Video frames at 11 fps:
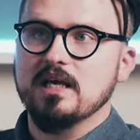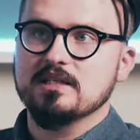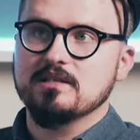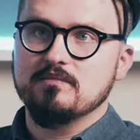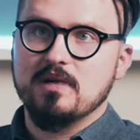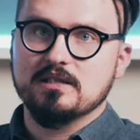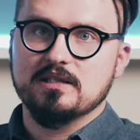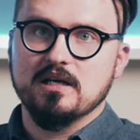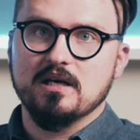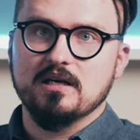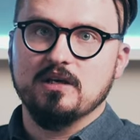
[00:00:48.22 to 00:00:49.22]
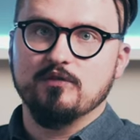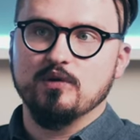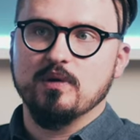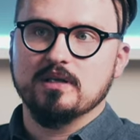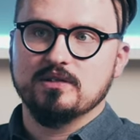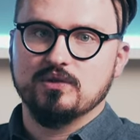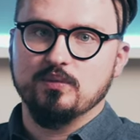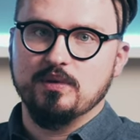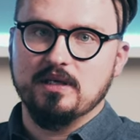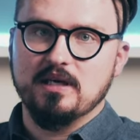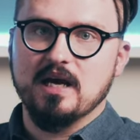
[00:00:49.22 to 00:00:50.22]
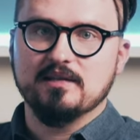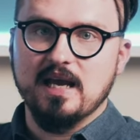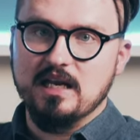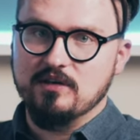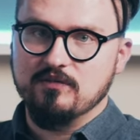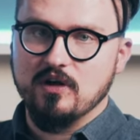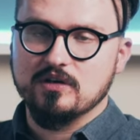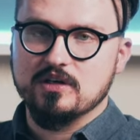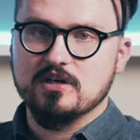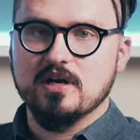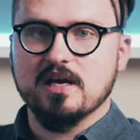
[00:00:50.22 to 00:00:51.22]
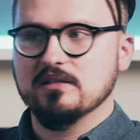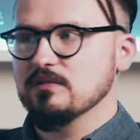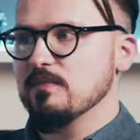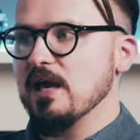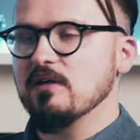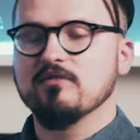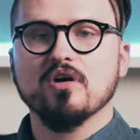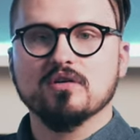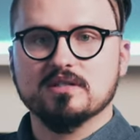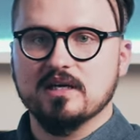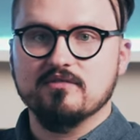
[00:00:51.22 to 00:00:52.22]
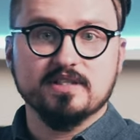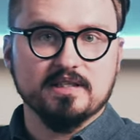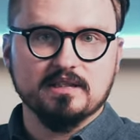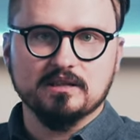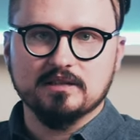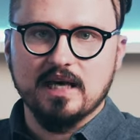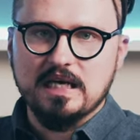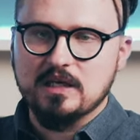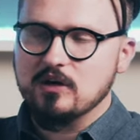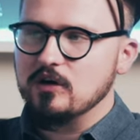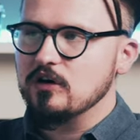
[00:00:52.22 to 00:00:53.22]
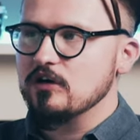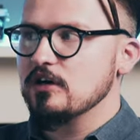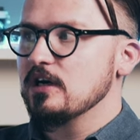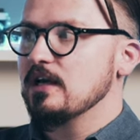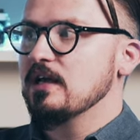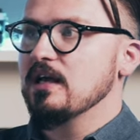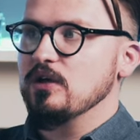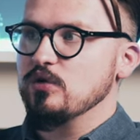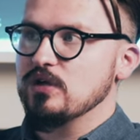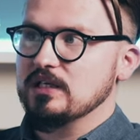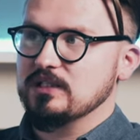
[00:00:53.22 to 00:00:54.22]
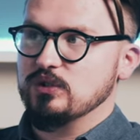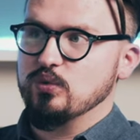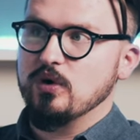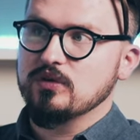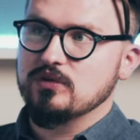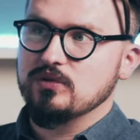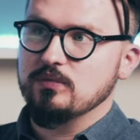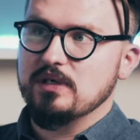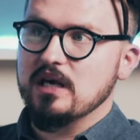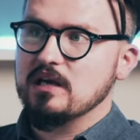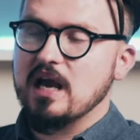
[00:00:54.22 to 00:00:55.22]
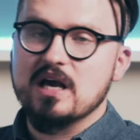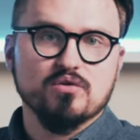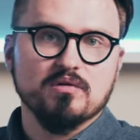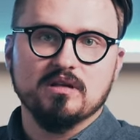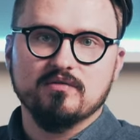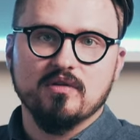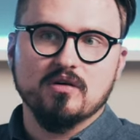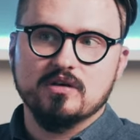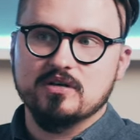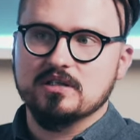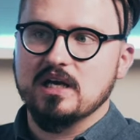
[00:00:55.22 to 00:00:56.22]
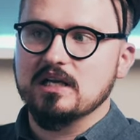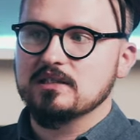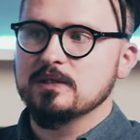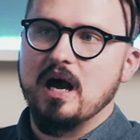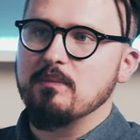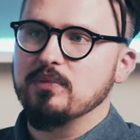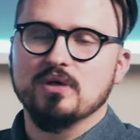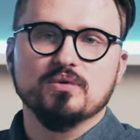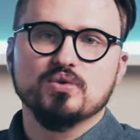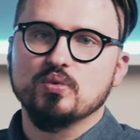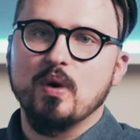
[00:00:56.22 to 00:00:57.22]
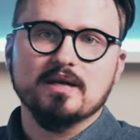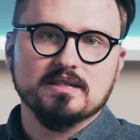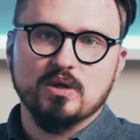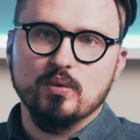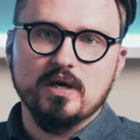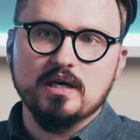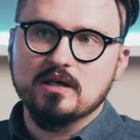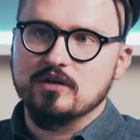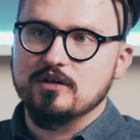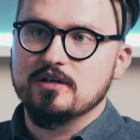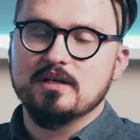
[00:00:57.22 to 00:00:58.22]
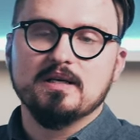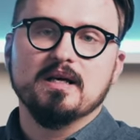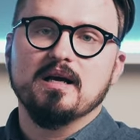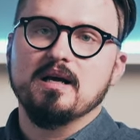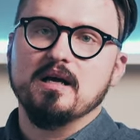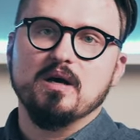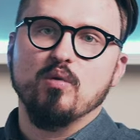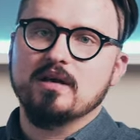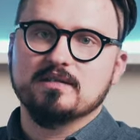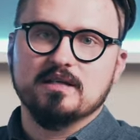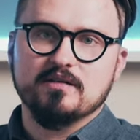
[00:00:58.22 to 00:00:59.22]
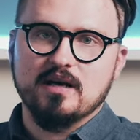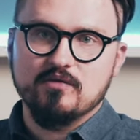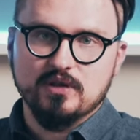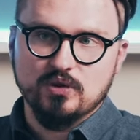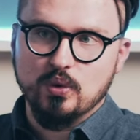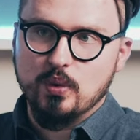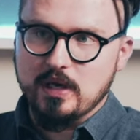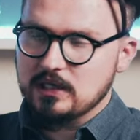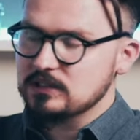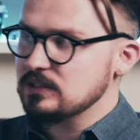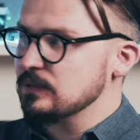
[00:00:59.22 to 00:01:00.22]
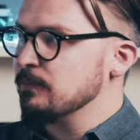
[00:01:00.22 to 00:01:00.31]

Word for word: doesn't matter if you want to be a daily vlogger and make vlogs every single day or you just want to be a casual vlogger that uploads once a week or uh, once every two weeks